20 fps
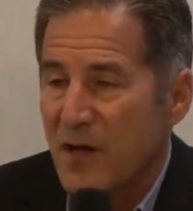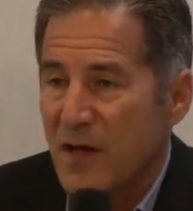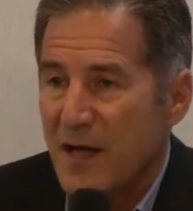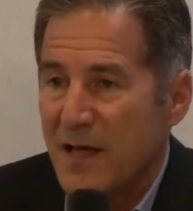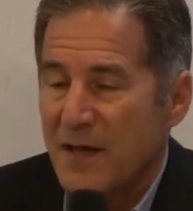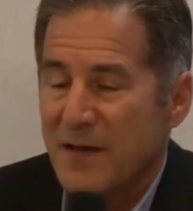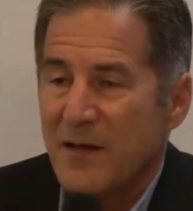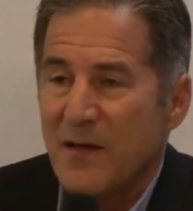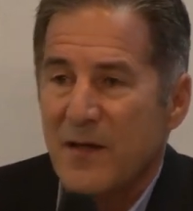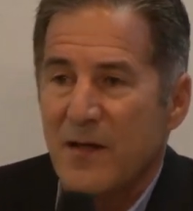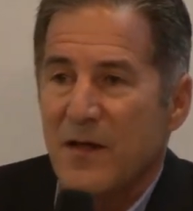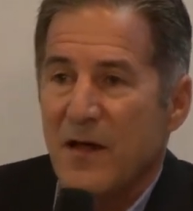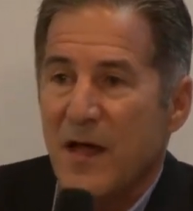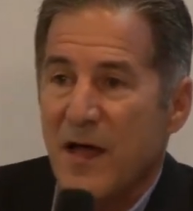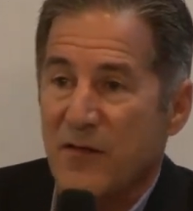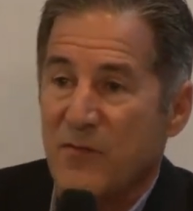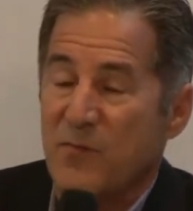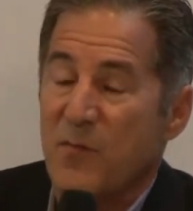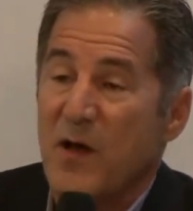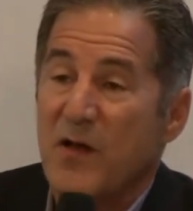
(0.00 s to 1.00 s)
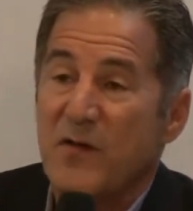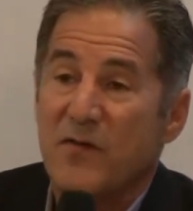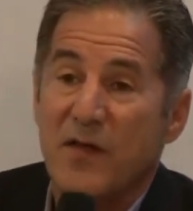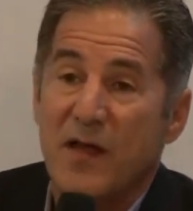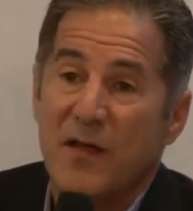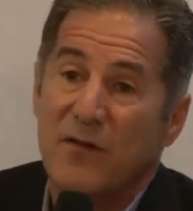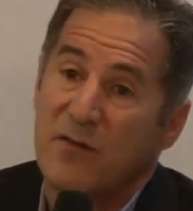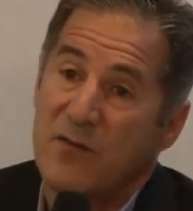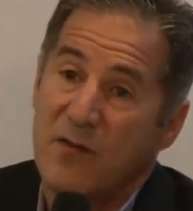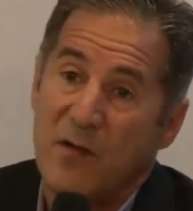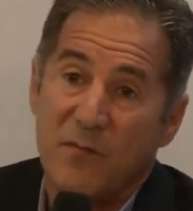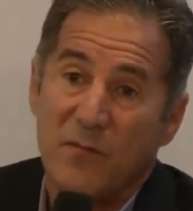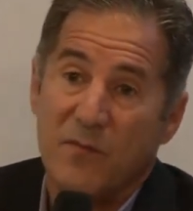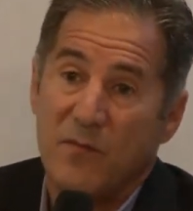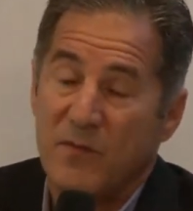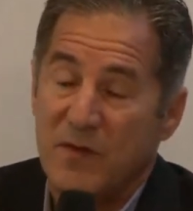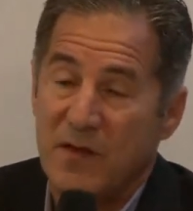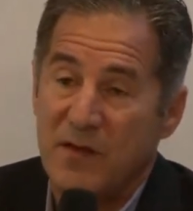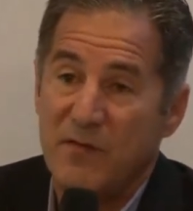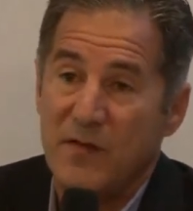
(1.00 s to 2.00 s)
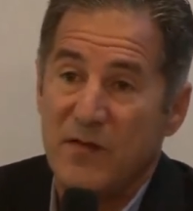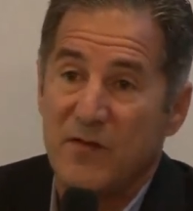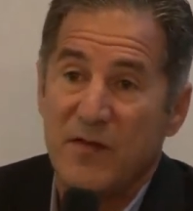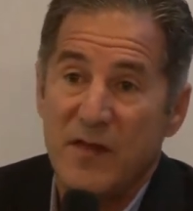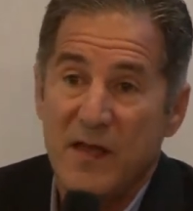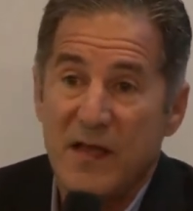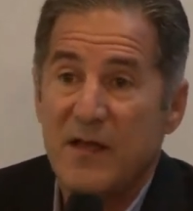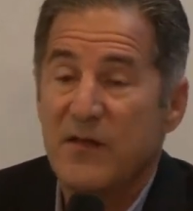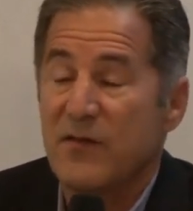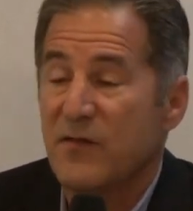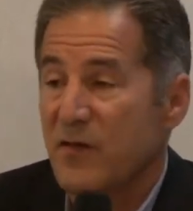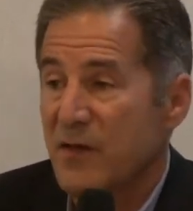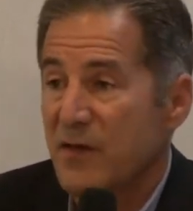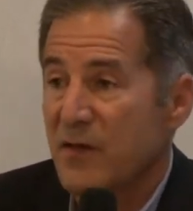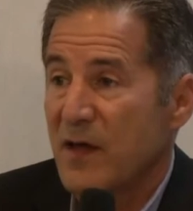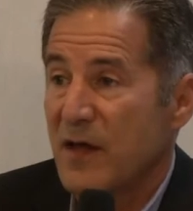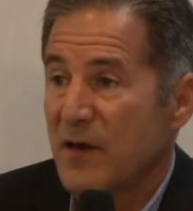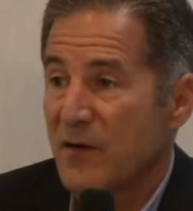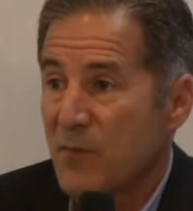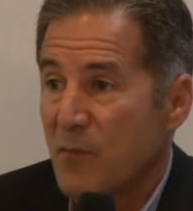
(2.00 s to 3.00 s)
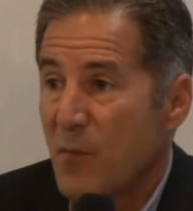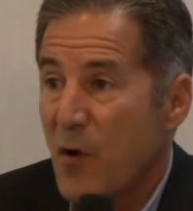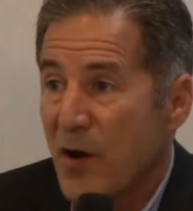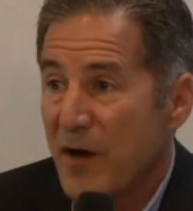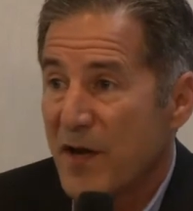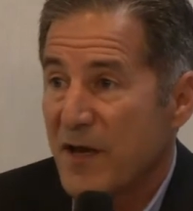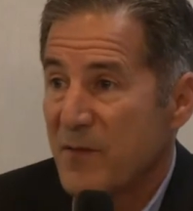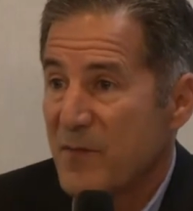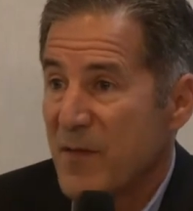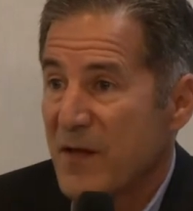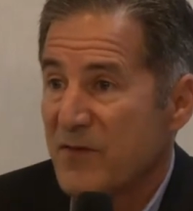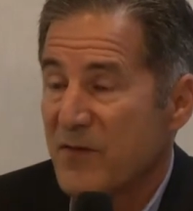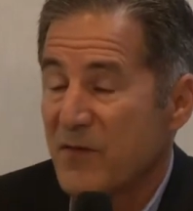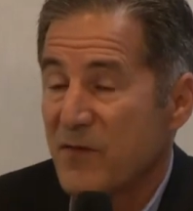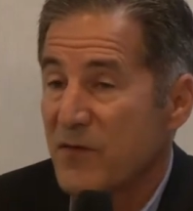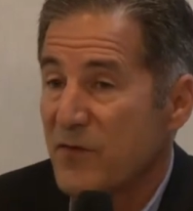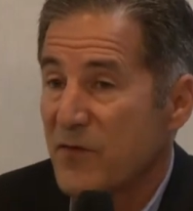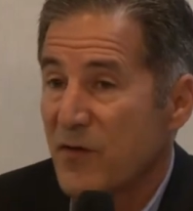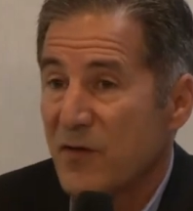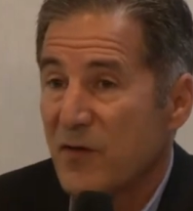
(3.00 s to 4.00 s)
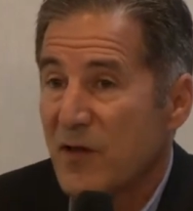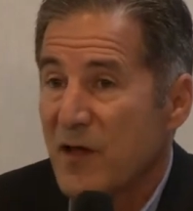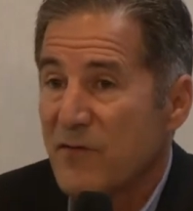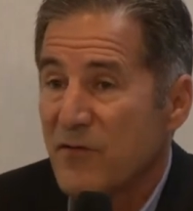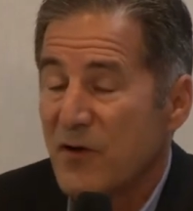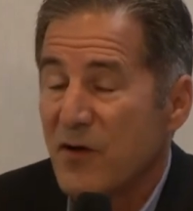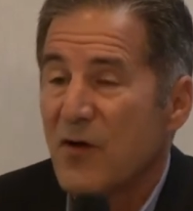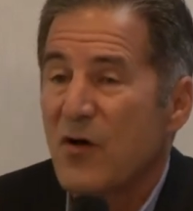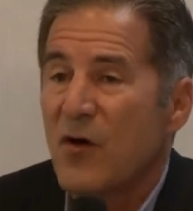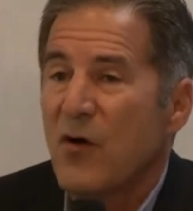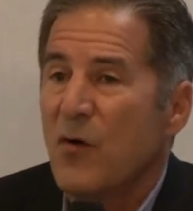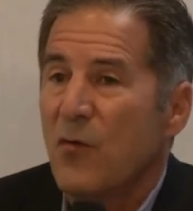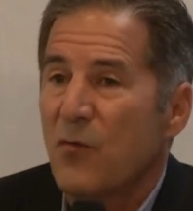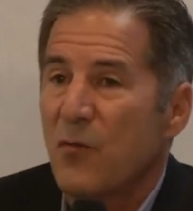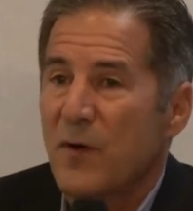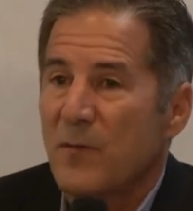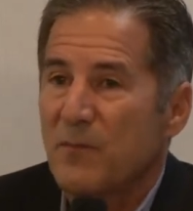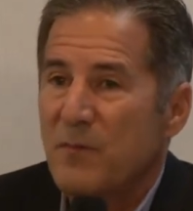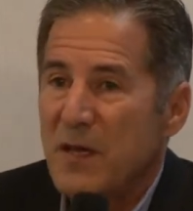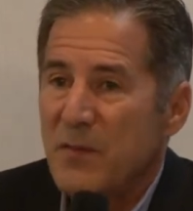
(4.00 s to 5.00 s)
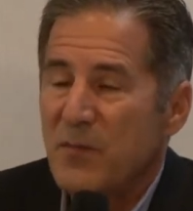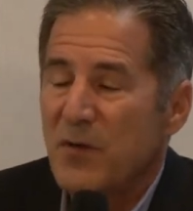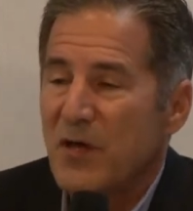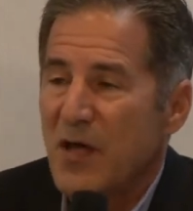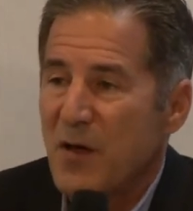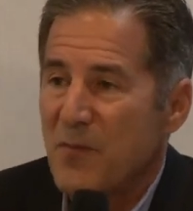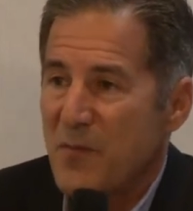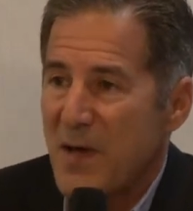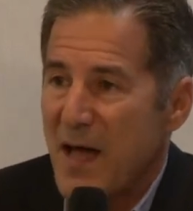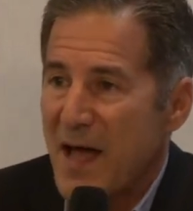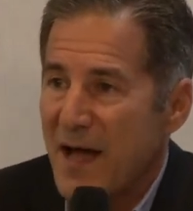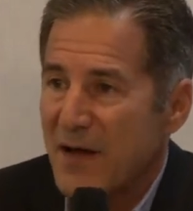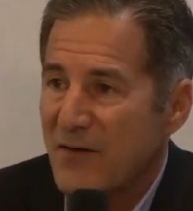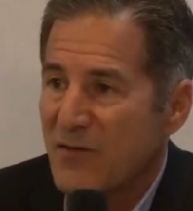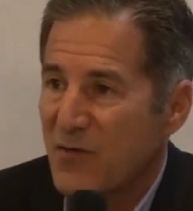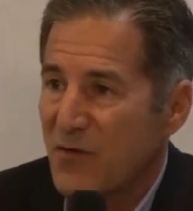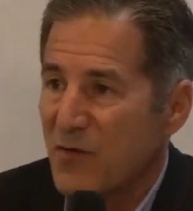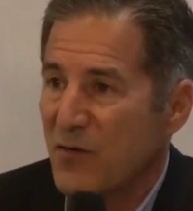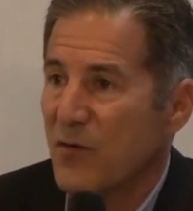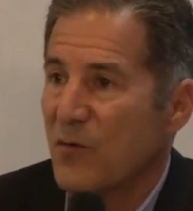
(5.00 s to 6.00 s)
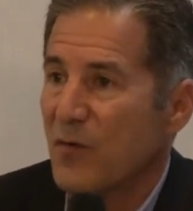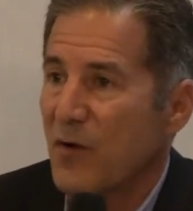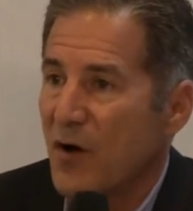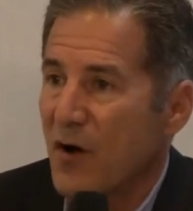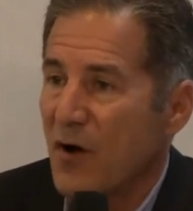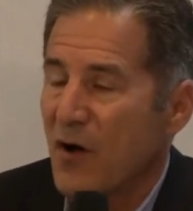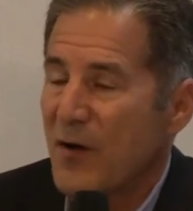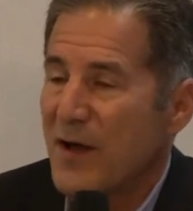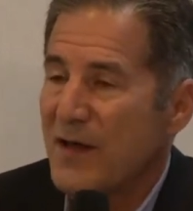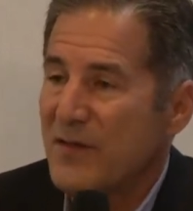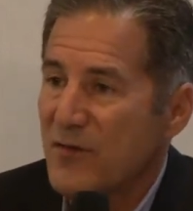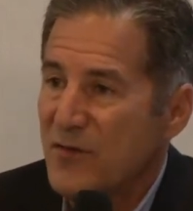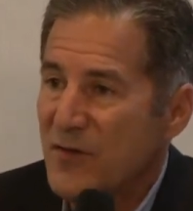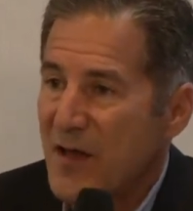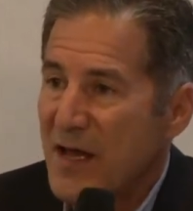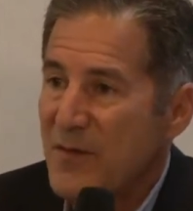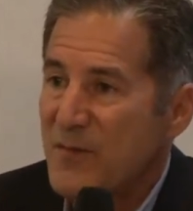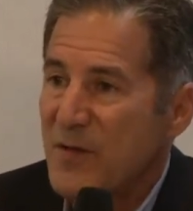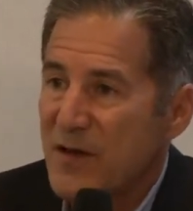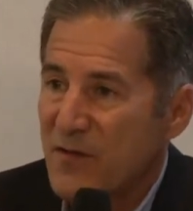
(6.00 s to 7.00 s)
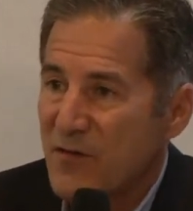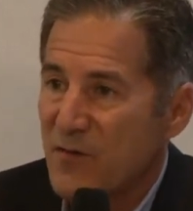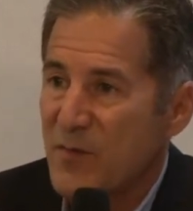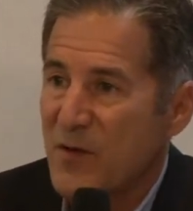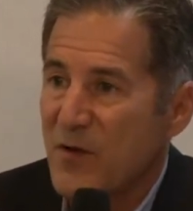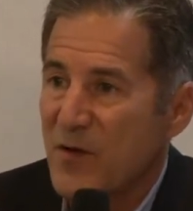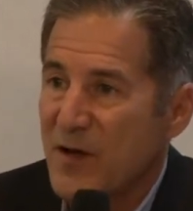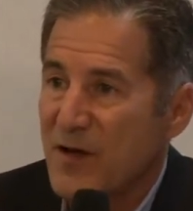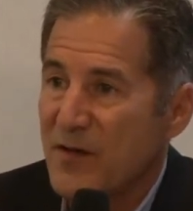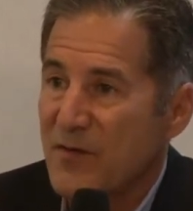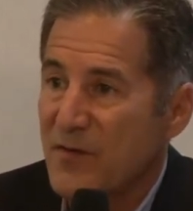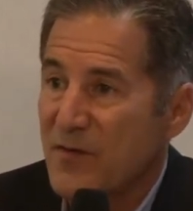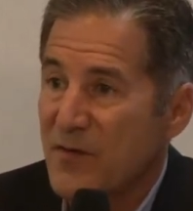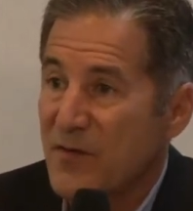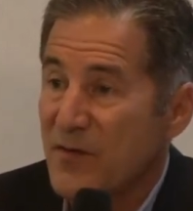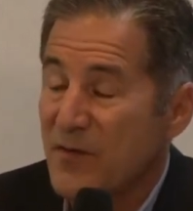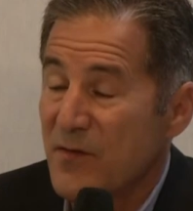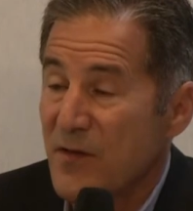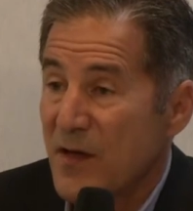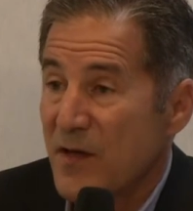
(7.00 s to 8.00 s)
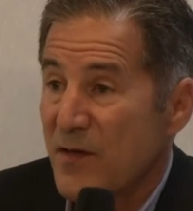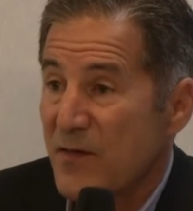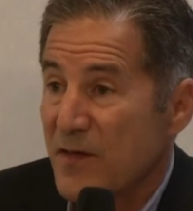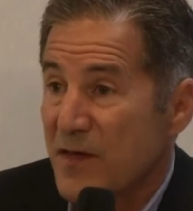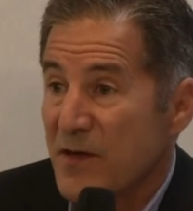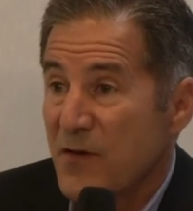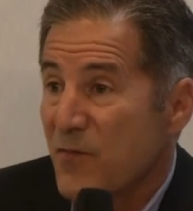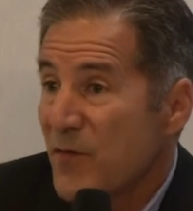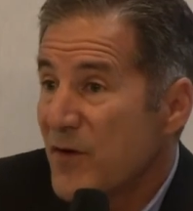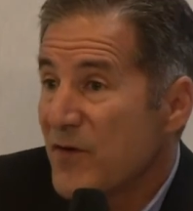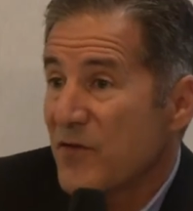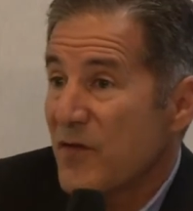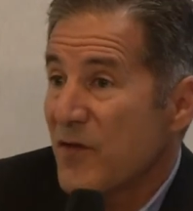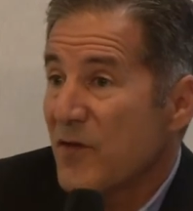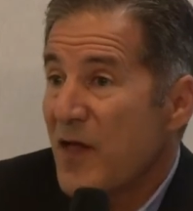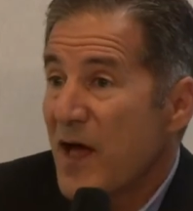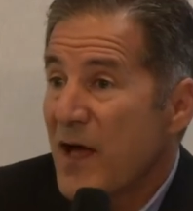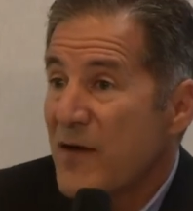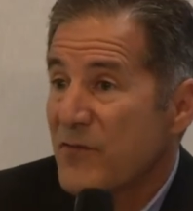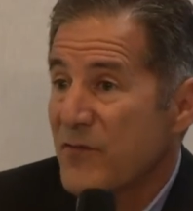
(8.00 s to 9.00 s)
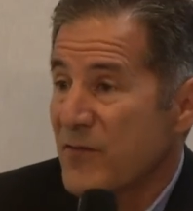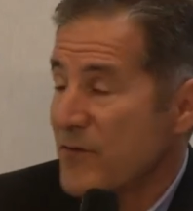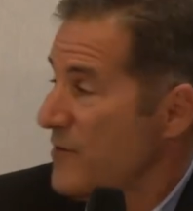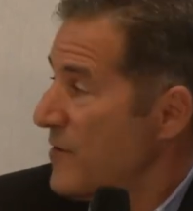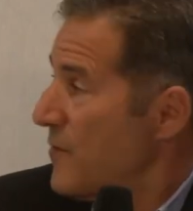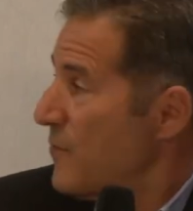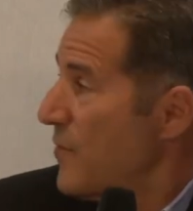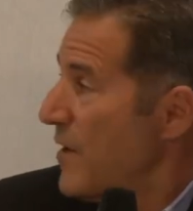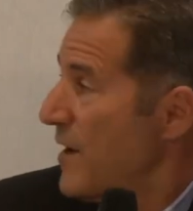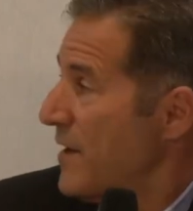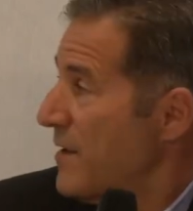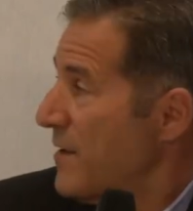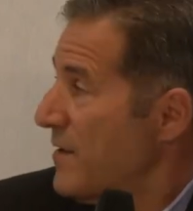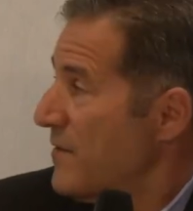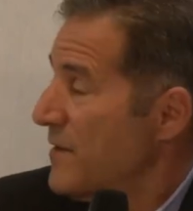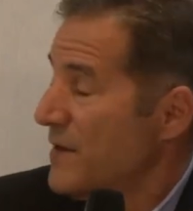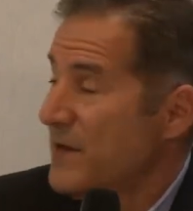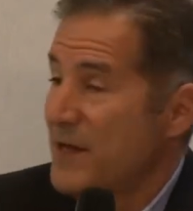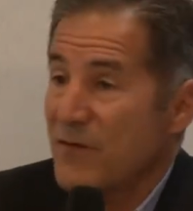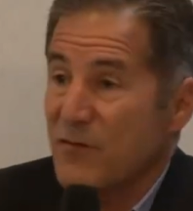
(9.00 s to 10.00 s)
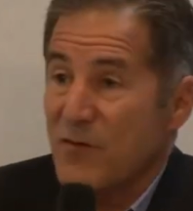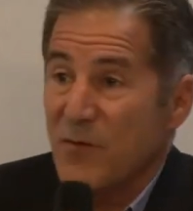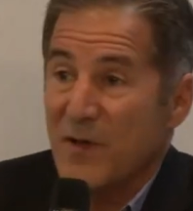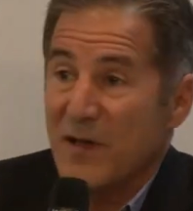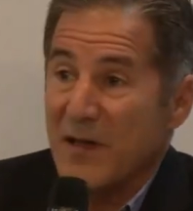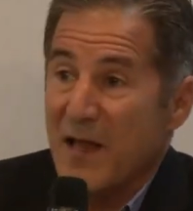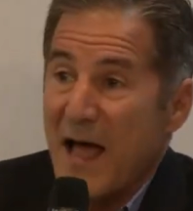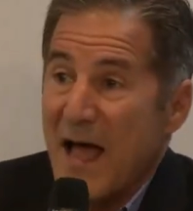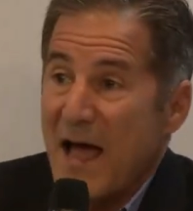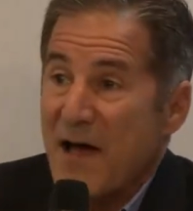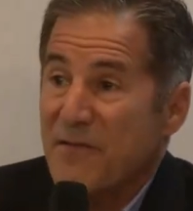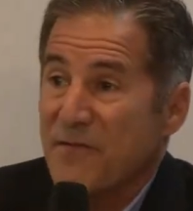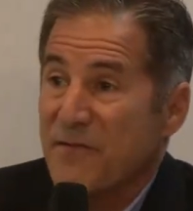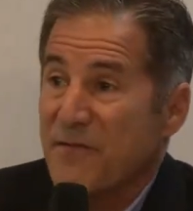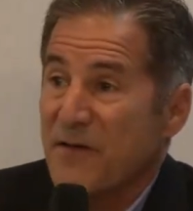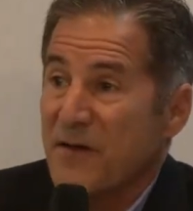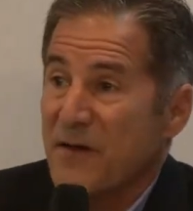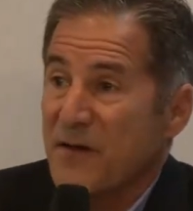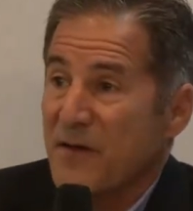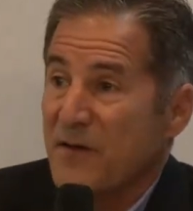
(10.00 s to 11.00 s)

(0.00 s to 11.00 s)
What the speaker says: And as much as some TVCs and marketing messages are clever, what people come back to are entertainment experiences that enrich their lives in some way, that give them a laugh,